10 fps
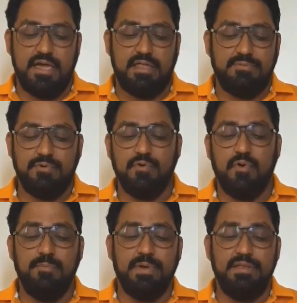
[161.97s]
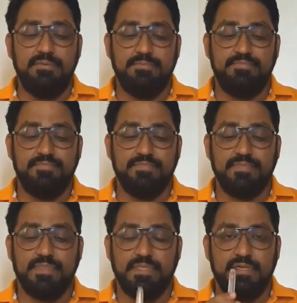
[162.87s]
And if you open,
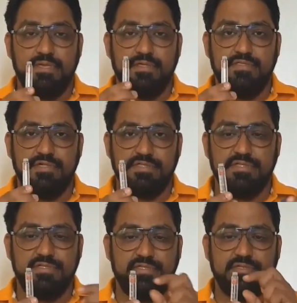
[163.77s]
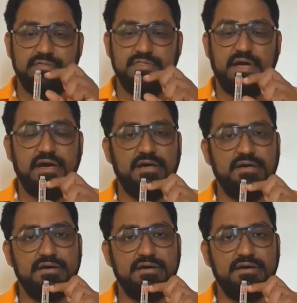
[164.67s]
this is the